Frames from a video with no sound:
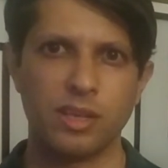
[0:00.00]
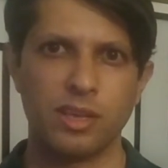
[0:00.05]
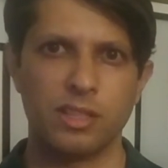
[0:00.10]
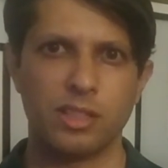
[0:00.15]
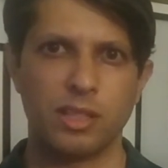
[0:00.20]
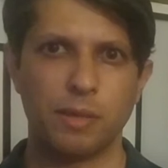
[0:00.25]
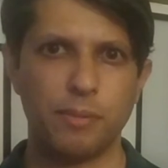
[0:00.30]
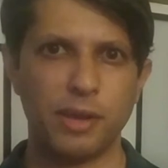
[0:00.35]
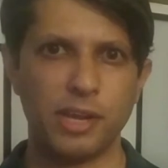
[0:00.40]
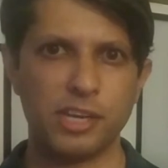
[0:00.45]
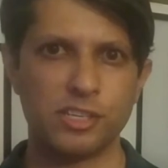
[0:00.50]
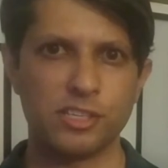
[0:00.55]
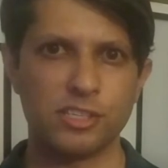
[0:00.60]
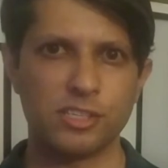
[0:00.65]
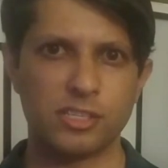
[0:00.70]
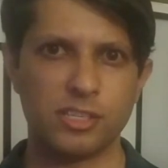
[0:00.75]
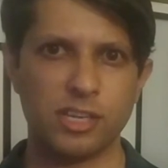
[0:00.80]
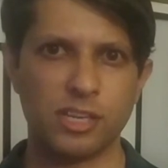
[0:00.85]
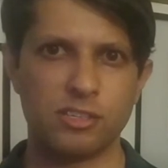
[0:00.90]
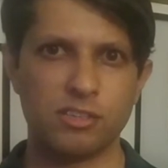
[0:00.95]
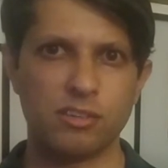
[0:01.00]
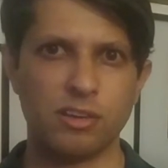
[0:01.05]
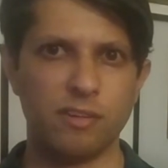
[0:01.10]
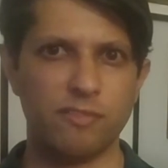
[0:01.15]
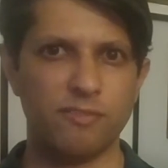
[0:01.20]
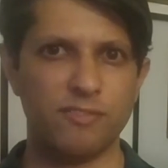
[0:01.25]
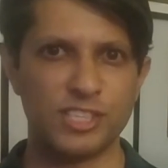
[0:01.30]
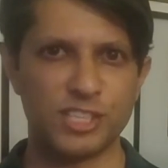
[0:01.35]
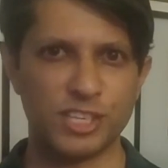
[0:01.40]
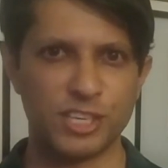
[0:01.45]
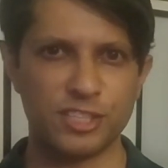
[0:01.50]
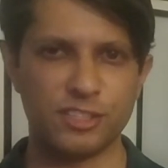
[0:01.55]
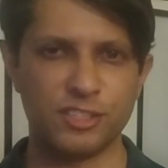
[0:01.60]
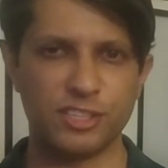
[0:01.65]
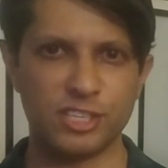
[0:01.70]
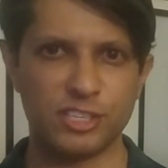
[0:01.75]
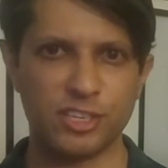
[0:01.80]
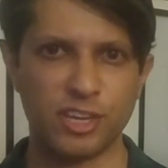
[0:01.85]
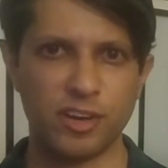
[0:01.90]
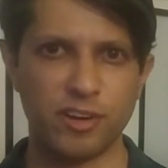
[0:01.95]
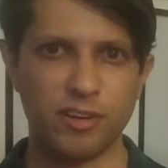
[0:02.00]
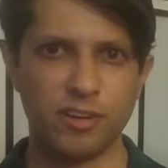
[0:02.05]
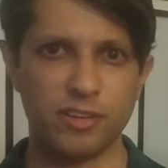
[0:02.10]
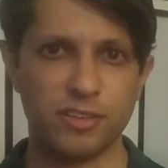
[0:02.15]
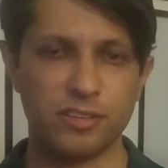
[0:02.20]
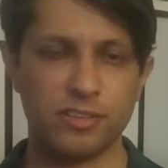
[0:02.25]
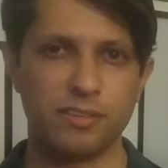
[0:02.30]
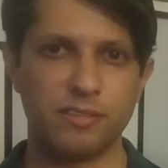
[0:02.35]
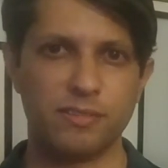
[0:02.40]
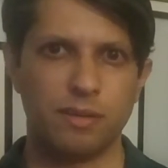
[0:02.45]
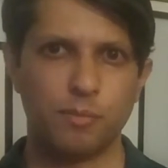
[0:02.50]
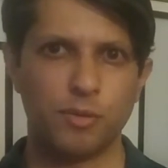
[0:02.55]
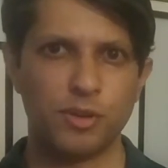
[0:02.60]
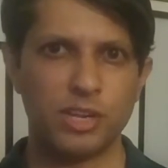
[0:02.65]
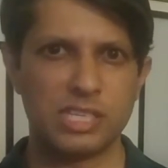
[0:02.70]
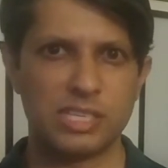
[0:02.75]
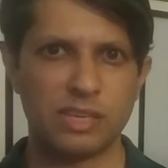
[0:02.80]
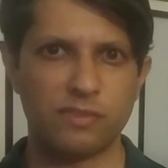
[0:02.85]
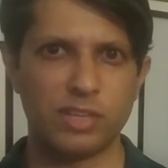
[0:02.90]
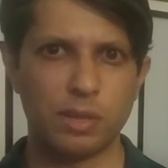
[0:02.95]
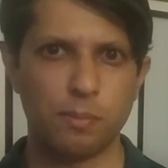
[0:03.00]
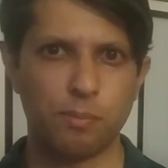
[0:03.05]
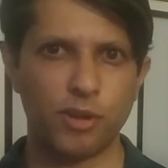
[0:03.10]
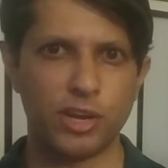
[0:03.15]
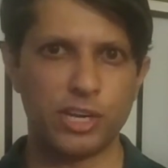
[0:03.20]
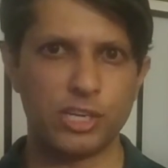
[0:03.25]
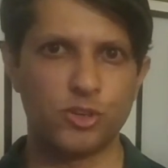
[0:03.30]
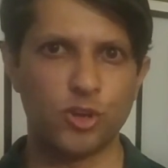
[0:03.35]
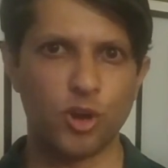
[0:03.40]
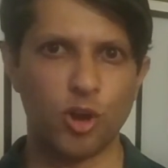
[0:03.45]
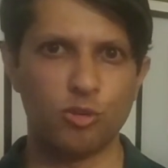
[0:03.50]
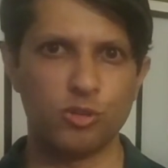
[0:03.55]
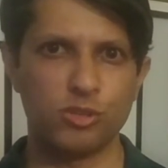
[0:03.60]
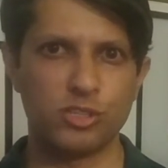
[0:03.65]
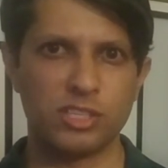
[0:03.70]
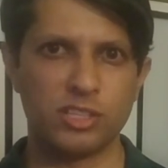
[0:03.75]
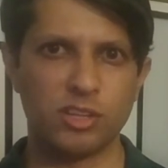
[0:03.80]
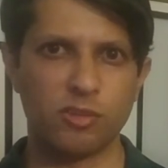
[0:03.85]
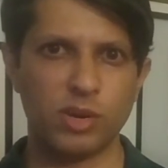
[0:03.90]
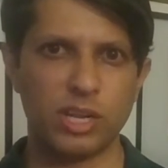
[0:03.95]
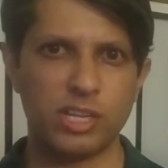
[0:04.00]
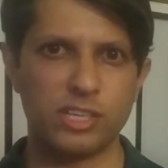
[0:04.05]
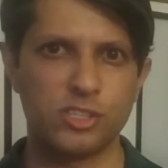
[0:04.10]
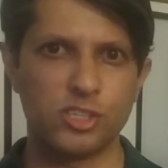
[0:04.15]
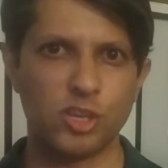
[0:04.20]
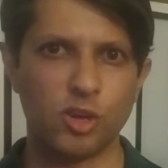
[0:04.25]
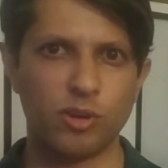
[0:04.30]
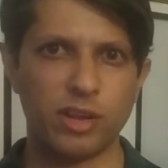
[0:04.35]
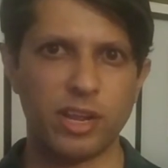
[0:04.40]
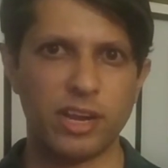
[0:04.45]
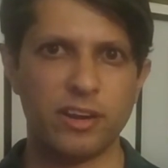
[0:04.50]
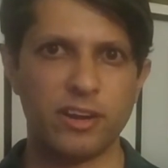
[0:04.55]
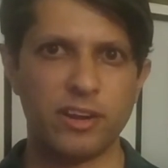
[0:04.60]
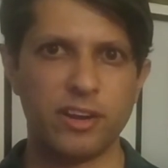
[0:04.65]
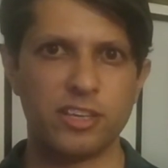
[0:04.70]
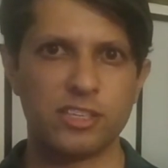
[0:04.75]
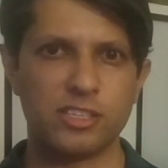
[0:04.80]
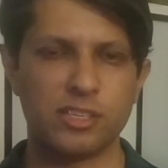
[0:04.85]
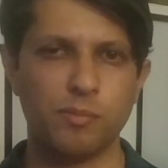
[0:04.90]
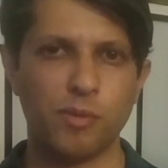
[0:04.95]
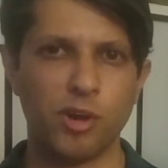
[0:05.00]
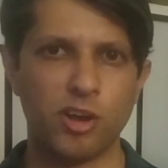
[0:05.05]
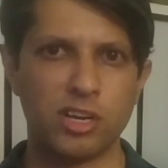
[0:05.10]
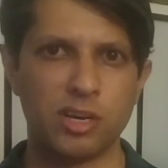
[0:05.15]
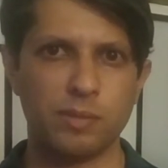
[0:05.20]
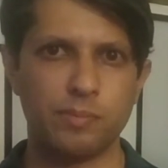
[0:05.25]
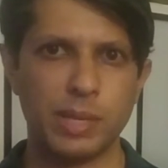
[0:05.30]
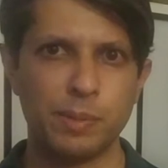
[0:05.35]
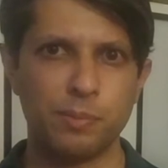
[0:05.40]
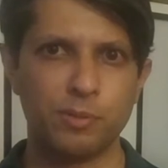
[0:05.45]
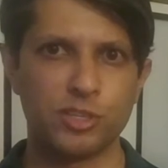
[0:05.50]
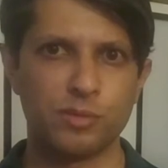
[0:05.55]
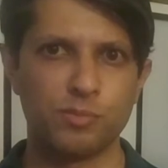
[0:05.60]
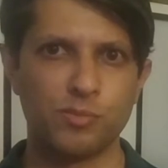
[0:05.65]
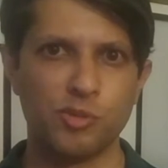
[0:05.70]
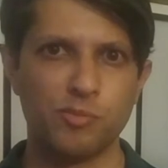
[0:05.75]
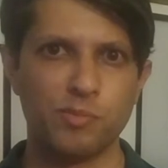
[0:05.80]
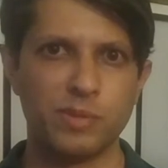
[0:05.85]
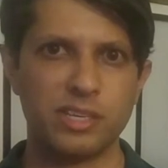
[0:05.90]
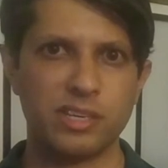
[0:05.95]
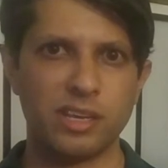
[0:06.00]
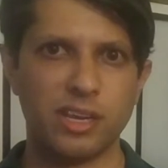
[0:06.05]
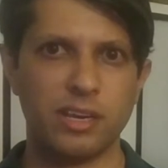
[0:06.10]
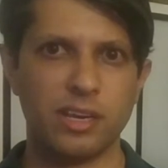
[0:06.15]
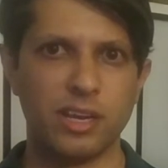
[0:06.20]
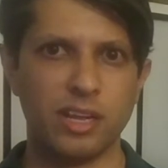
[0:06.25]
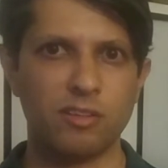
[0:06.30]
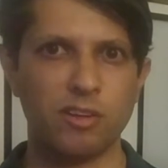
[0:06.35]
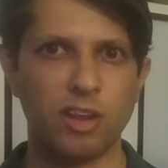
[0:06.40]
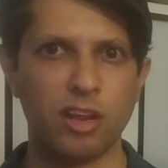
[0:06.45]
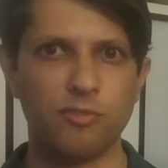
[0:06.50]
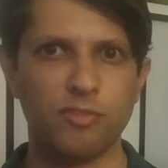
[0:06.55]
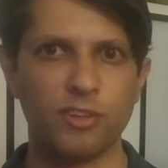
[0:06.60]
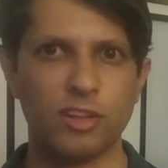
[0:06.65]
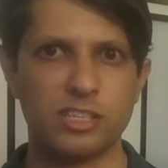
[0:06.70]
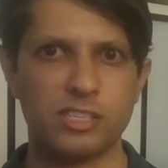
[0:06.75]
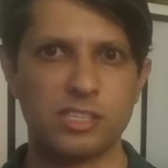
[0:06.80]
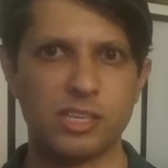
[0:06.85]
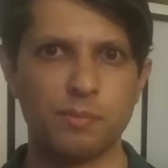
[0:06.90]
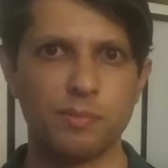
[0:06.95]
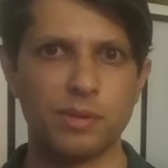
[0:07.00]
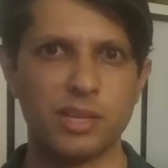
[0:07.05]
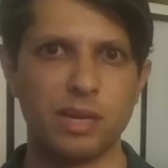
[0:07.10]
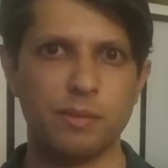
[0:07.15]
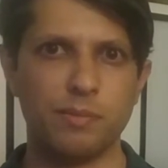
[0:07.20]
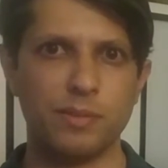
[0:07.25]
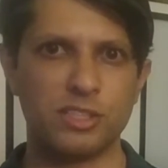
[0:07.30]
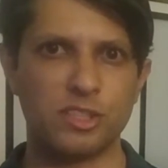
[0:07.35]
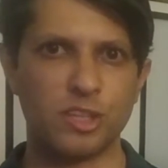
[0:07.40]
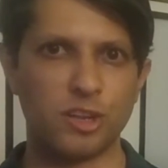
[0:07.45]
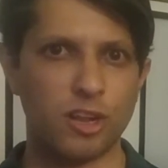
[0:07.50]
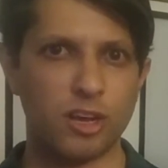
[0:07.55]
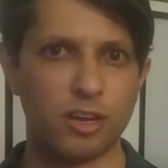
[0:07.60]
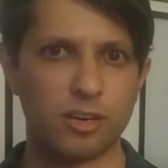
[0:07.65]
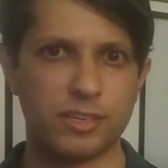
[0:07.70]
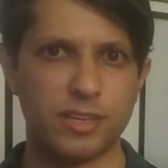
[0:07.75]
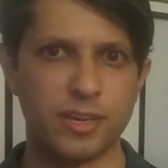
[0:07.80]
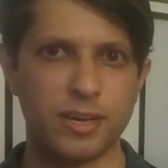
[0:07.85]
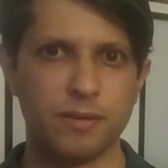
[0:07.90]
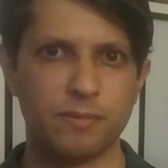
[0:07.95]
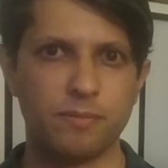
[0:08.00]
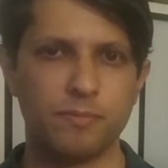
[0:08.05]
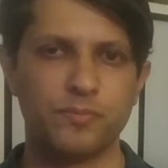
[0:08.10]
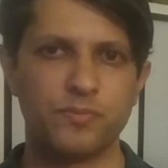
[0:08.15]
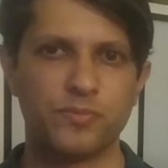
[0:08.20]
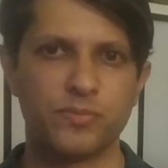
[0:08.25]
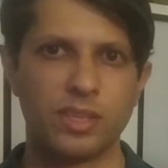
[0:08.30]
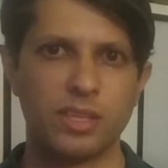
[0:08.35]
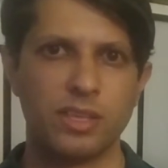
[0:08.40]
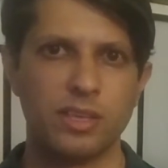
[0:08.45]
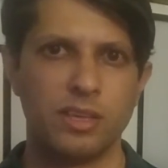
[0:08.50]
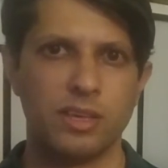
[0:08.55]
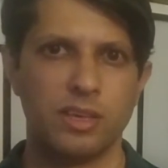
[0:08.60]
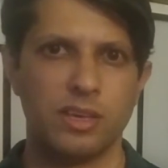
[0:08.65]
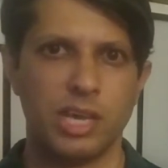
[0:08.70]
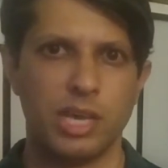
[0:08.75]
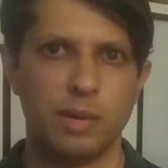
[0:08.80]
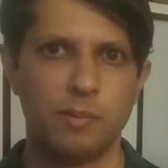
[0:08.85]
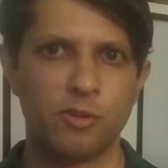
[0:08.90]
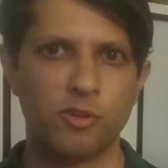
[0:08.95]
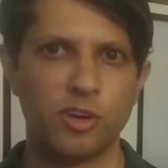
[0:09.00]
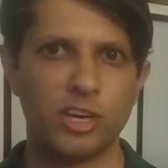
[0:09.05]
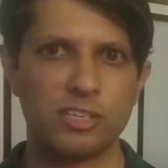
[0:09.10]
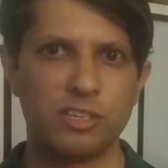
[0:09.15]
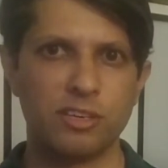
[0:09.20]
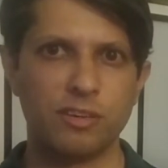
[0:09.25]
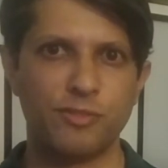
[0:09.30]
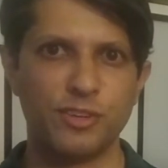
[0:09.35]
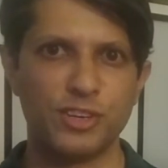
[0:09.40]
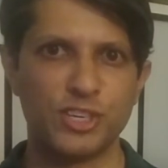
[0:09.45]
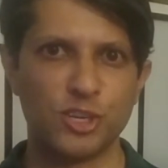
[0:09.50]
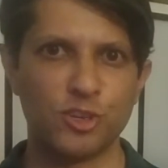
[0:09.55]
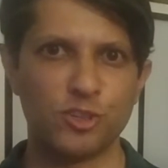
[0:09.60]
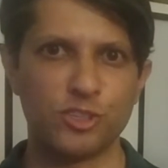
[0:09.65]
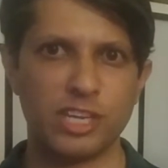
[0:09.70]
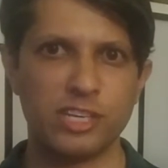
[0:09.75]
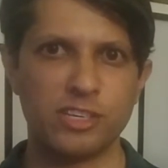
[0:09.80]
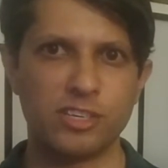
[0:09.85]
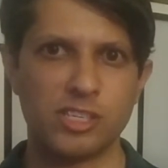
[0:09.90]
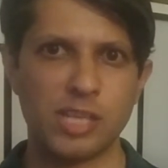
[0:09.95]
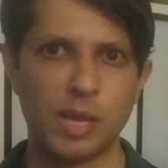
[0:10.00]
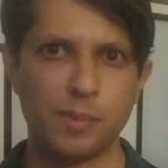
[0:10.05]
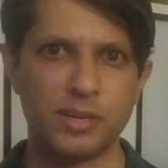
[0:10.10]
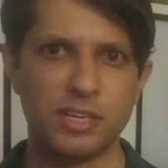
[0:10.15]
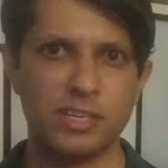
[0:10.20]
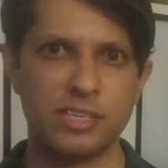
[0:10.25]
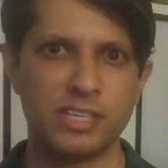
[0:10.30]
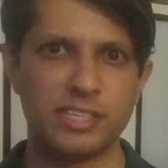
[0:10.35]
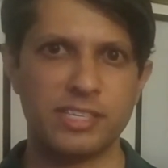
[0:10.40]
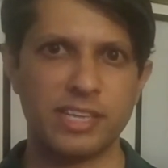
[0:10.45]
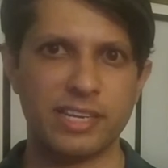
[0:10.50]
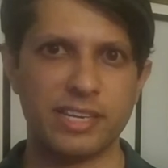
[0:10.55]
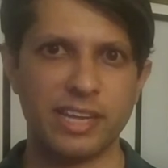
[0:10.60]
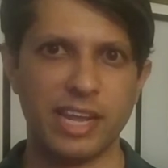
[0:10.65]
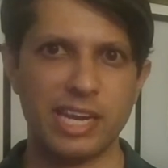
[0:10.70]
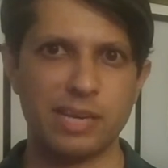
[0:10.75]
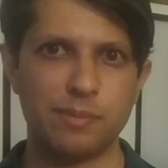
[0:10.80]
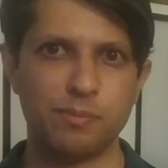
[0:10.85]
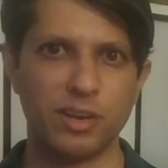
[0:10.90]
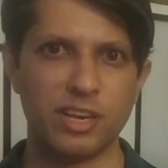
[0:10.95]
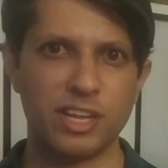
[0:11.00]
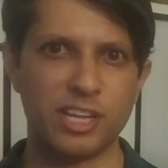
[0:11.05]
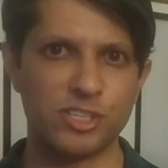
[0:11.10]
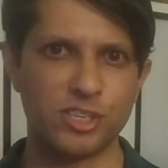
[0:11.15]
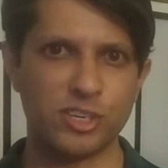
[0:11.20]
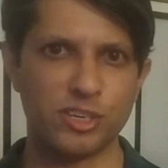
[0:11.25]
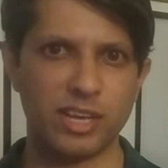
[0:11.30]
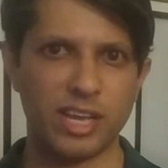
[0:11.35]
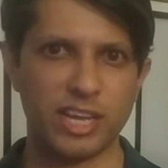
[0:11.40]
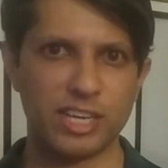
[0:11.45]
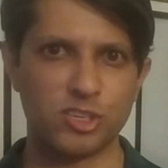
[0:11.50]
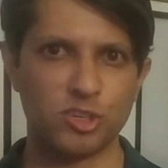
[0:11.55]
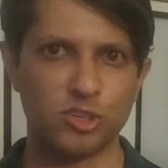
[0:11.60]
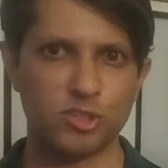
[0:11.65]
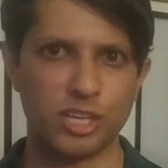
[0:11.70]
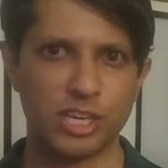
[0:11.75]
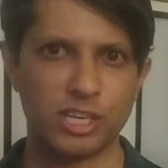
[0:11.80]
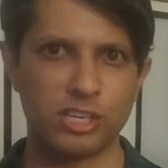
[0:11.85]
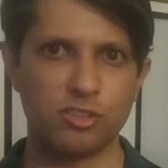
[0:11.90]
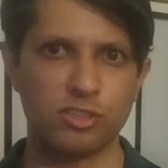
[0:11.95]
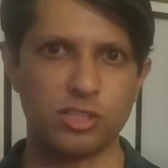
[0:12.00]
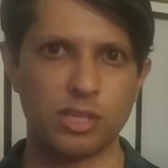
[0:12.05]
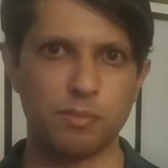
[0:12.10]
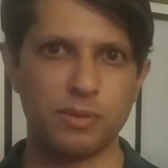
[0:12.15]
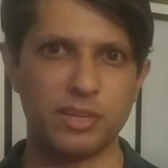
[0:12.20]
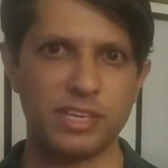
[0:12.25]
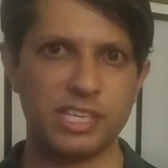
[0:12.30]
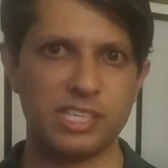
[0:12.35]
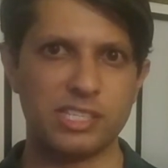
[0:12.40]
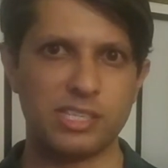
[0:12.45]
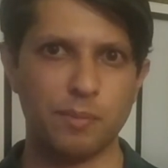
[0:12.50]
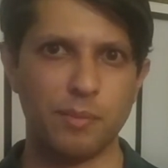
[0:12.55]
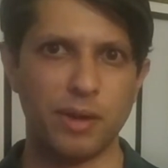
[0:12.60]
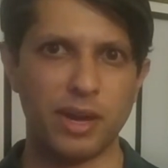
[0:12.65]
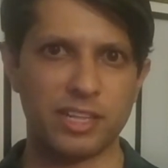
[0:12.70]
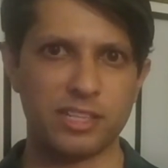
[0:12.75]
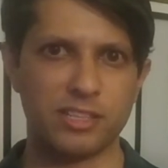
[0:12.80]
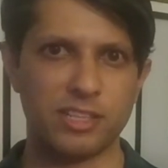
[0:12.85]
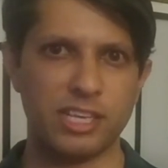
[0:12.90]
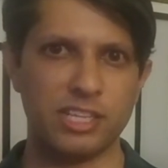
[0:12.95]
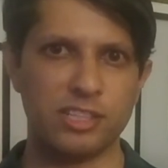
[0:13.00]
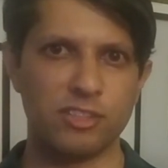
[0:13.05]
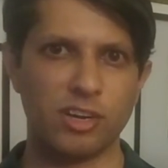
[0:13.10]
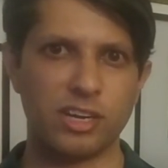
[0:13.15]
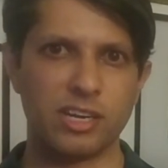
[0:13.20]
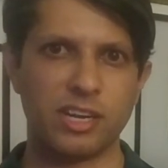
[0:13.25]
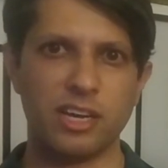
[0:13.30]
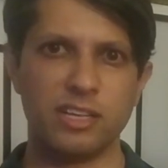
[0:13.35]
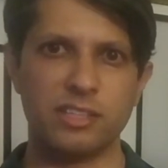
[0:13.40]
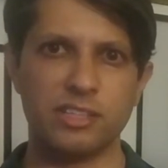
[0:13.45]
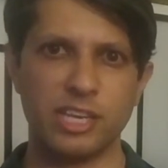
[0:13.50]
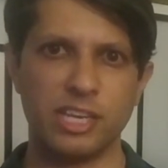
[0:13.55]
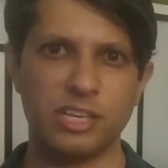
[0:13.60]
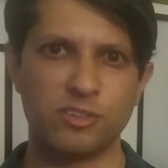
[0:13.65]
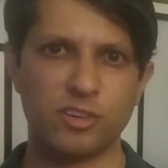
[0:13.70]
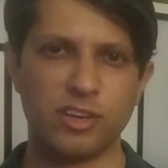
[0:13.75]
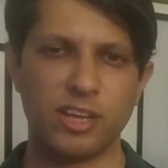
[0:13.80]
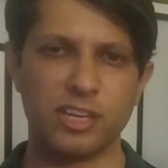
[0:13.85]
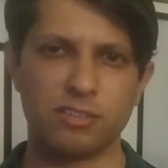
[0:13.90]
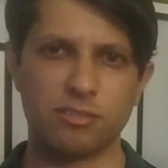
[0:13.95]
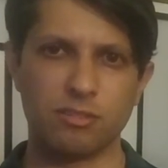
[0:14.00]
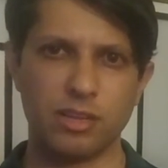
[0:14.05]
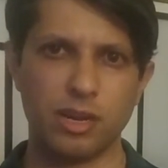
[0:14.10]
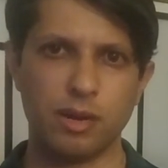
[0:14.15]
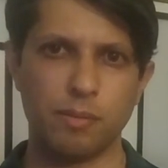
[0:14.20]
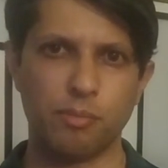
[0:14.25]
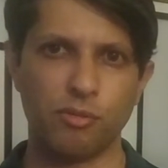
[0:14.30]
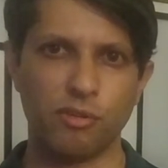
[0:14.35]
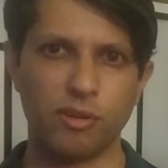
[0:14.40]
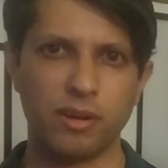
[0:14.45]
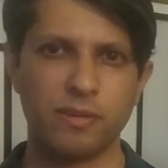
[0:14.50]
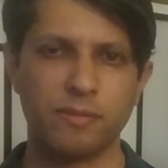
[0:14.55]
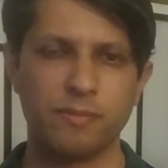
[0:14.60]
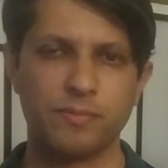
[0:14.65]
The patients are said to have visited these areas. Police have deployed drones in the red zone areas to monitor people's movement and unlawful assembly amid the lockdown. Immigration officials intercepted and detained 8 Malaysian nationals linked to Tablighi Jamaat at the Indira Gandhi International Airport.